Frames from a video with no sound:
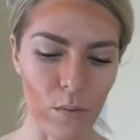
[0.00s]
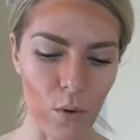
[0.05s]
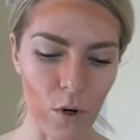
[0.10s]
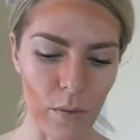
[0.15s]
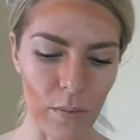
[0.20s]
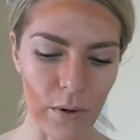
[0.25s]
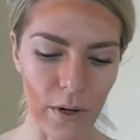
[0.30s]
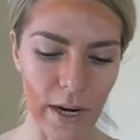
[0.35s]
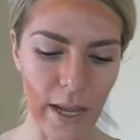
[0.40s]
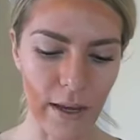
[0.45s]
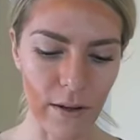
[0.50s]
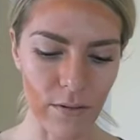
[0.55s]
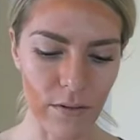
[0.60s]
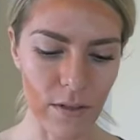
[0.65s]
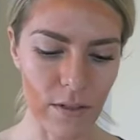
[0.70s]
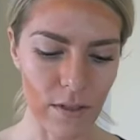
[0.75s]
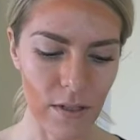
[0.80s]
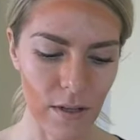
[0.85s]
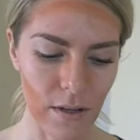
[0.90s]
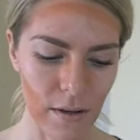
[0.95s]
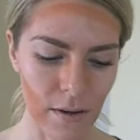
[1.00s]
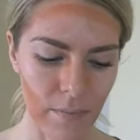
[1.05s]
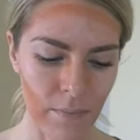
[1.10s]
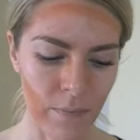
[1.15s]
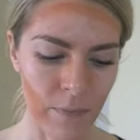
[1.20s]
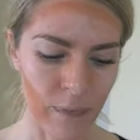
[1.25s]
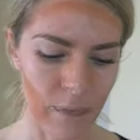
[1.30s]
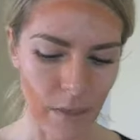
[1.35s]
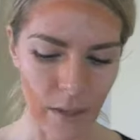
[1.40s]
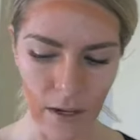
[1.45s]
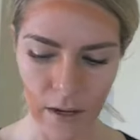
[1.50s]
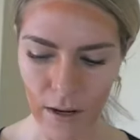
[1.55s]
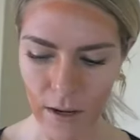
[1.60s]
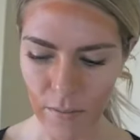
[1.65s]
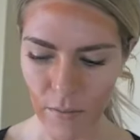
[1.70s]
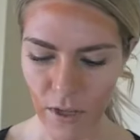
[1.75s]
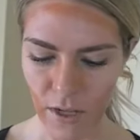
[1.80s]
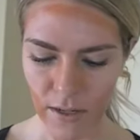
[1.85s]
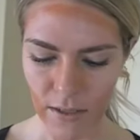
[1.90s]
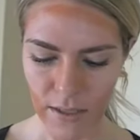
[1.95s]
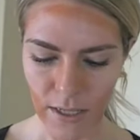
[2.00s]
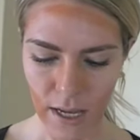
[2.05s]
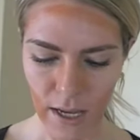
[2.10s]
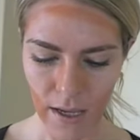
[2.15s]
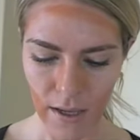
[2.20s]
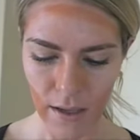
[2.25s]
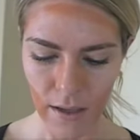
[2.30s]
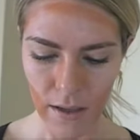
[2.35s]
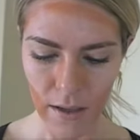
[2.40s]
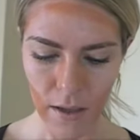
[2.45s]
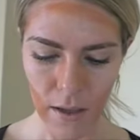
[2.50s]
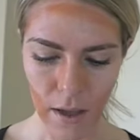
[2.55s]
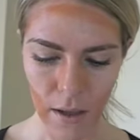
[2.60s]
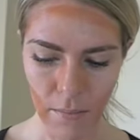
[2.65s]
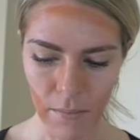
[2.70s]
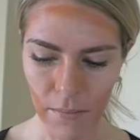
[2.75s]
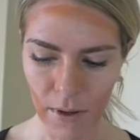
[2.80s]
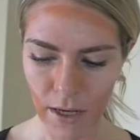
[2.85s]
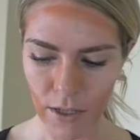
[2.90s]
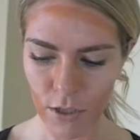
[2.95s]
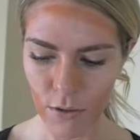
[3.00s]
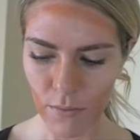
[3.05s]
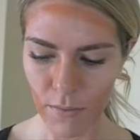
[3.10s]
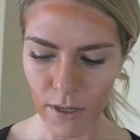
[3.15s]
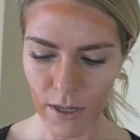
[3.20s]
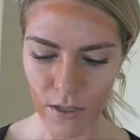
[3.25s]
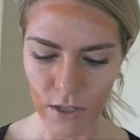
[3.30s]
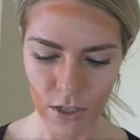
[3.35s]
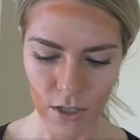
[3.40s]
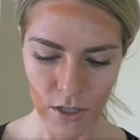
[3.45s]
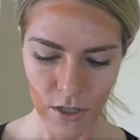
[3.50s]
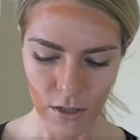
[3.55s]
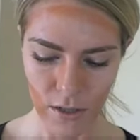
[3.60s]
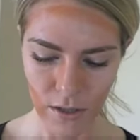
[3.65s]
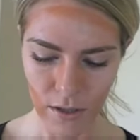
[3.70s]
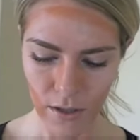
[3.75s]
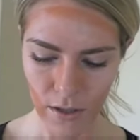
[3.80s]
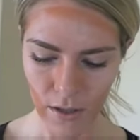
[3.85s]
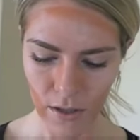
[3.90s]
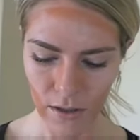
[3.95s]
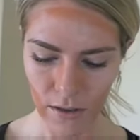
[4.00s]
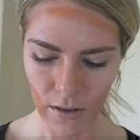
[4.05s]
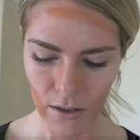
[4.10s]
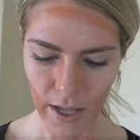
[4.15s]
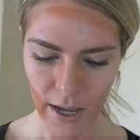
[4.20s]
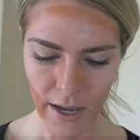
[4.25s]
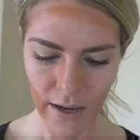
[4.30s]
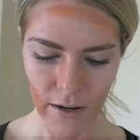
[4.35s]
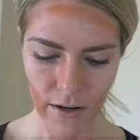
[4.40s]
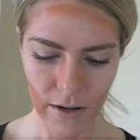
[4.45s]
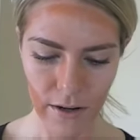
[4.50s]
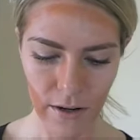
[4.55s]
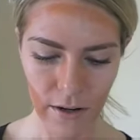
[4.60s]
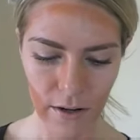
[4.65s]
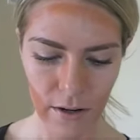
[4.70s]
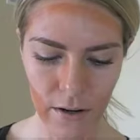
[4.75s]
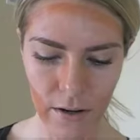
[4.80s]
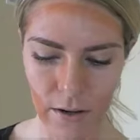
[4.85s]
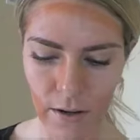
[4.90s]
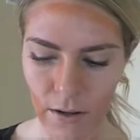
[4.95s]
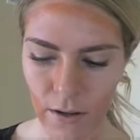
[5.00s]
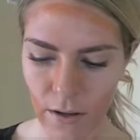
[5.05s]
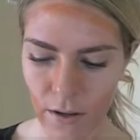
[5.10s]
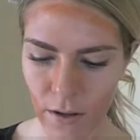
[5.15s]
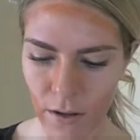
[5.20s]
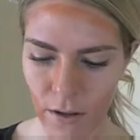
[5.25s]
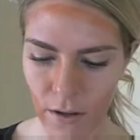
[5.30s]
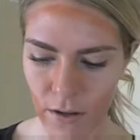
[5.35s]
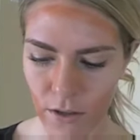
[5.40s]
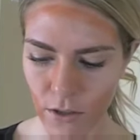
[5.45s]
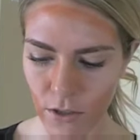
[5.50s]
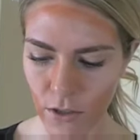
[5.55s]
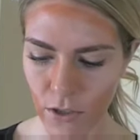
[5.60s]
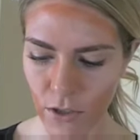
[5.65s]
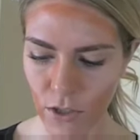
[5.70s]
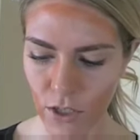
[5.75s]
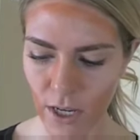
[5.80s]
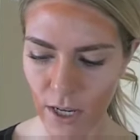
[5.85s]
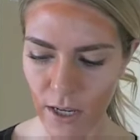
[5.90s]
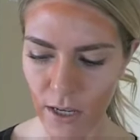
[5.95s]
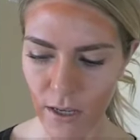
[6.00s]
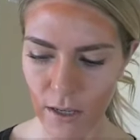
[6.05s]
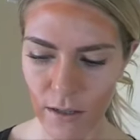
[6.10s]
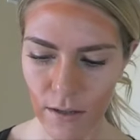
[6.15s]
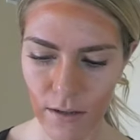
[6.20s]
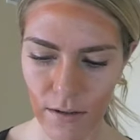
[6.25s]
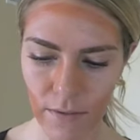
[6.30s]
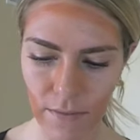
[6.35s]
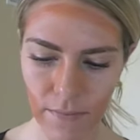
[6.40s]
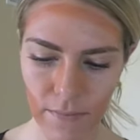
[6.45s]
more pronounced. And then I'm going to take a much, much lighter shade.